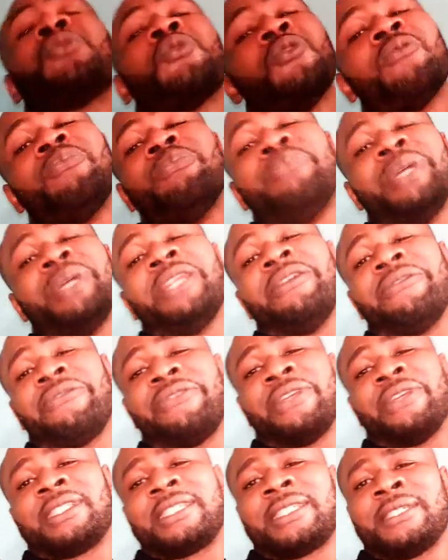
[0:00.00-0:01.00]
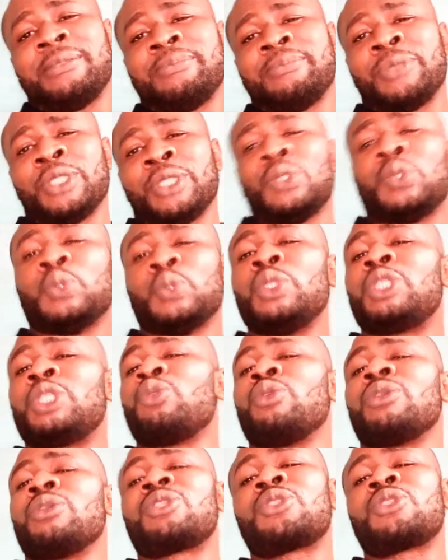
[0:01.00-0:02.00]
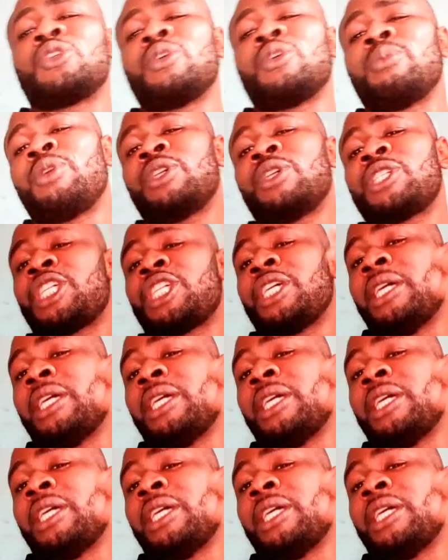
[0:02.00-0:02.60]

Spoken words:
own benefits, which will so much